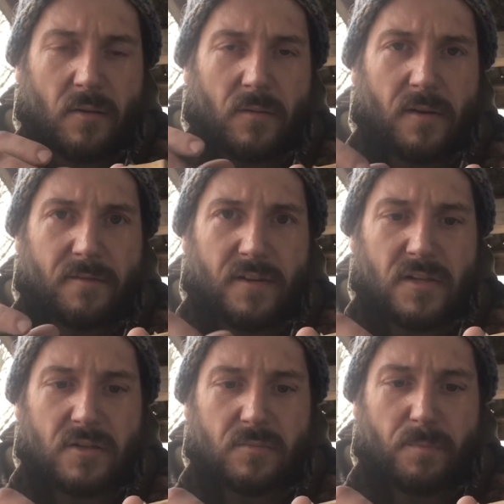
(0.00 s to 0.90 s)
when a
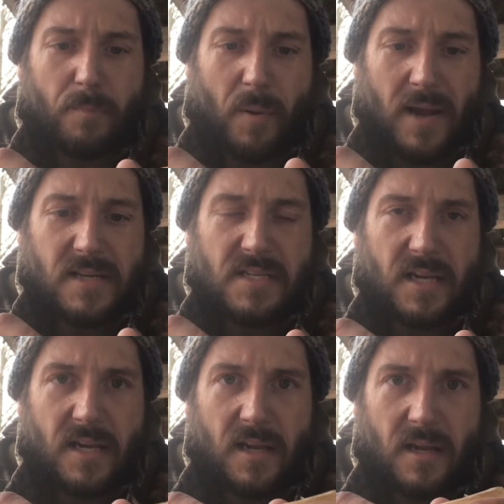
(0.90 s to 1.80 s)
fish bites
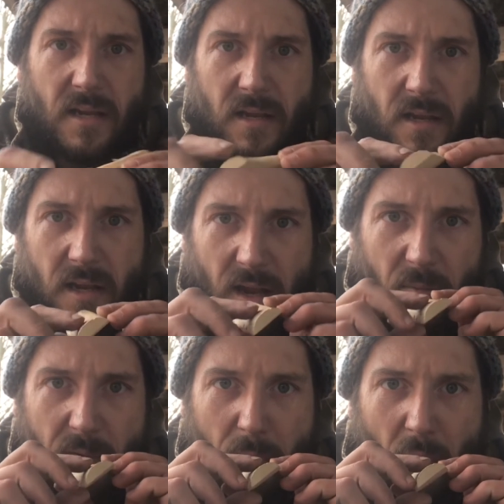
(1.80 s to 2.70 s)
it and
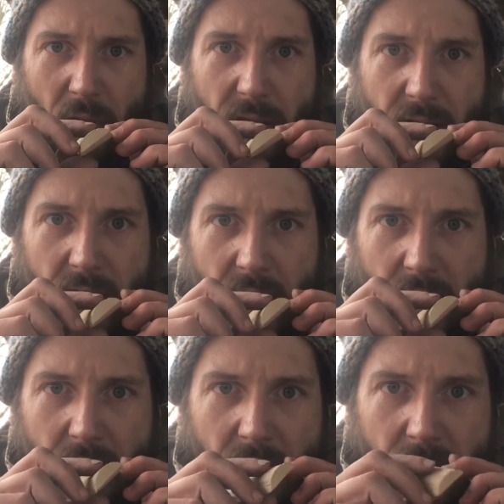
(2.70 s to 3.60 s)
we pull it,
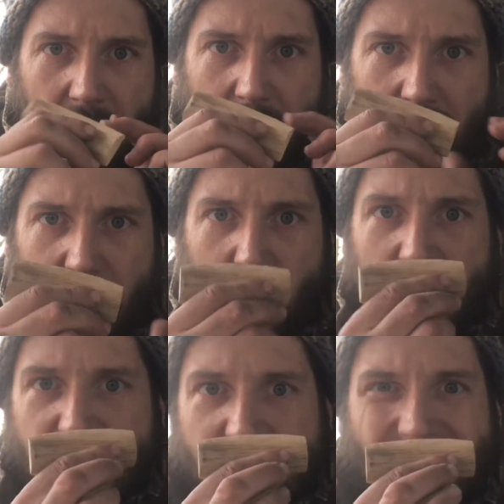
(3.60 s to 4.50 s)
it'll get
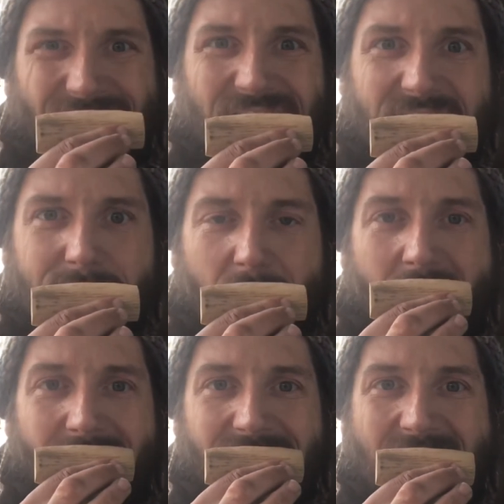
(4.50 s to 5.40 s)
wedged in the fish's
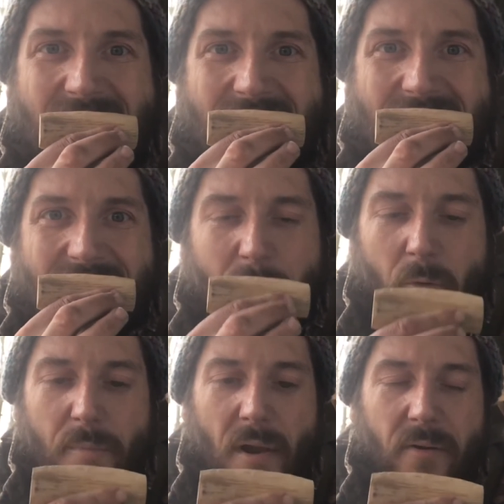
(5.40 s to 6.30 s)
mouth,
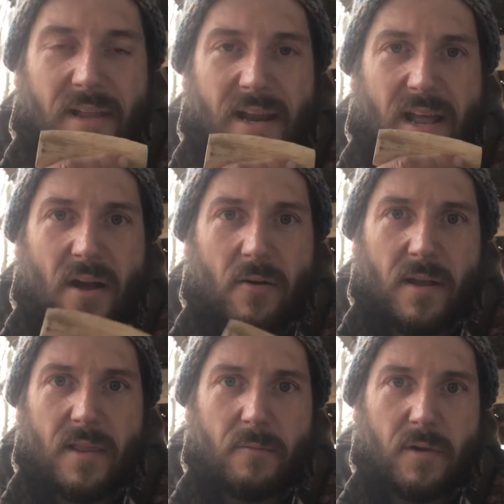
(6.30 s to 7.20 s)
won't be able to get out,
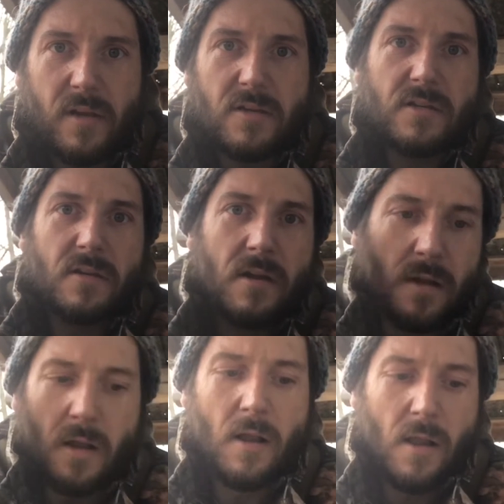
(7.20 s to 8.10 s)
and then we can just
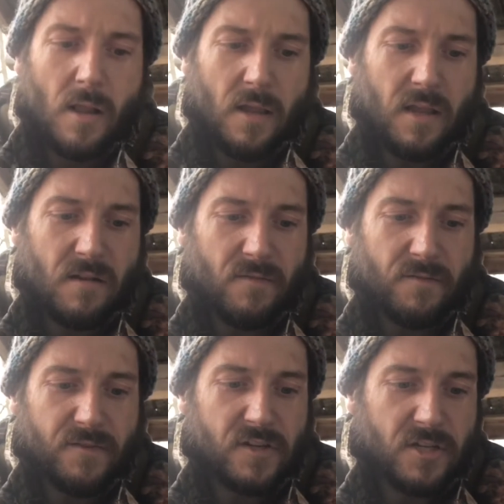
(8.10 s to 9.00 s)
heave the
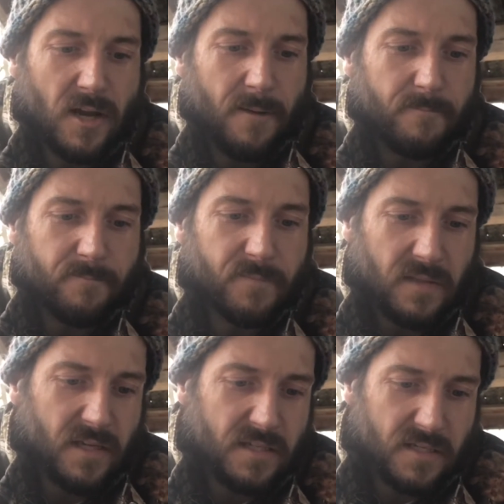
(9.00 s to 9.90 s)
fish up.
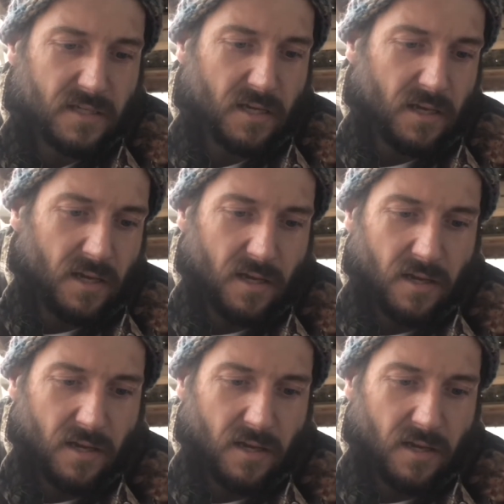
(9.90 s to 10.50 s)
This is a